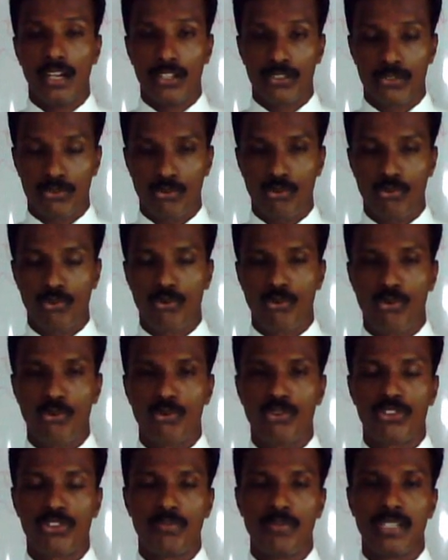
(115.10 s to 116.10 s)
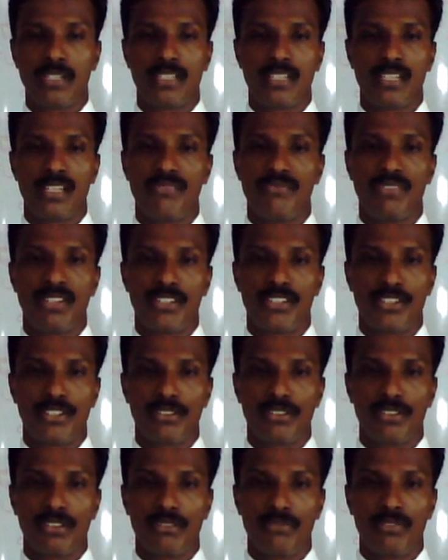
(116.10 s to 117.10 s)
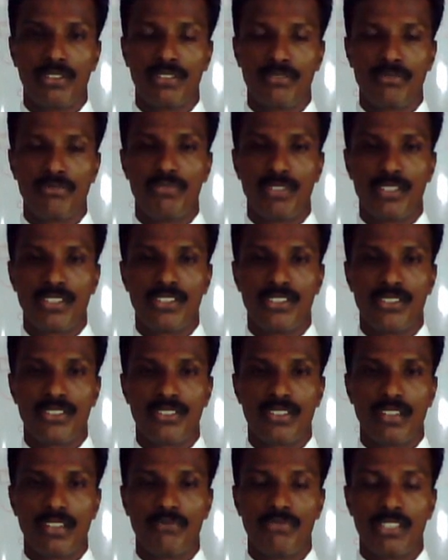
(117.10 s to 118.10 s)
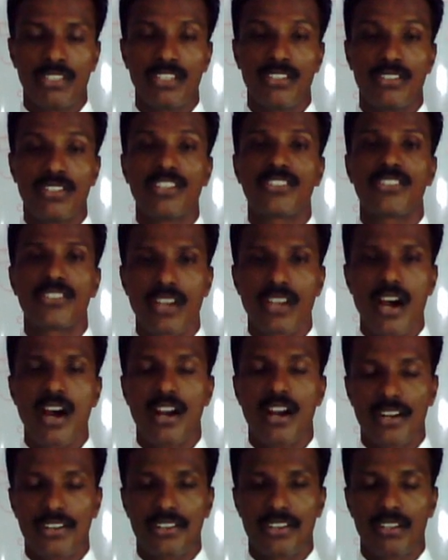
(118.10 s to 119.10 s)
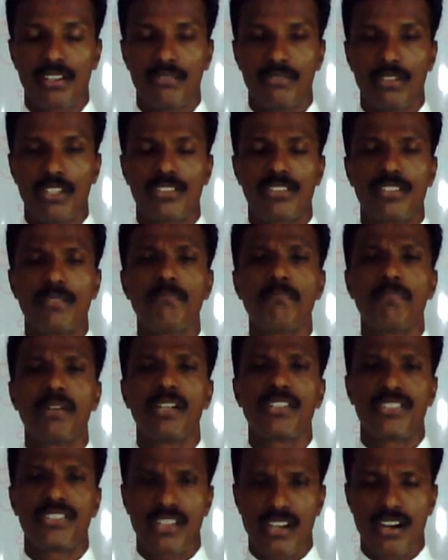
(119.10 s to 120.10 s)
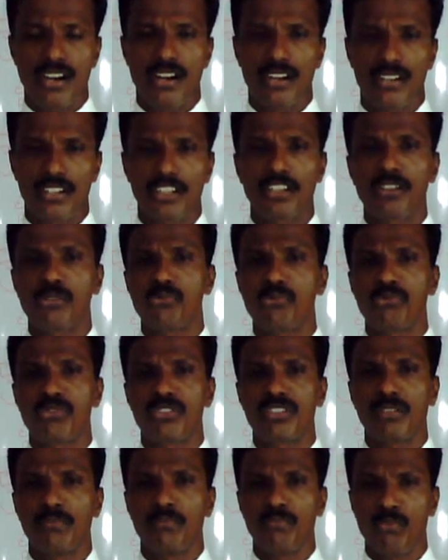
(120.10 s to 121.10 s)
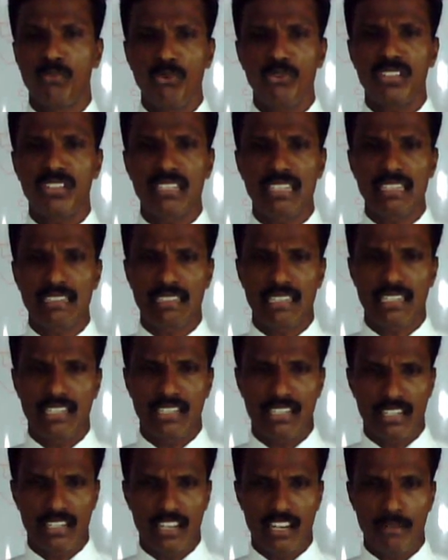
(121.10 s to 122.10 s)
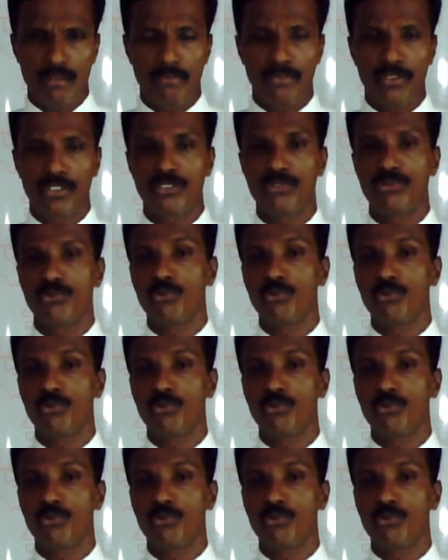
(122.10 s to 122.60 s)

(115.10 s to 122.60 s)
score course material which is a chart. A simple chart includes the most essential elements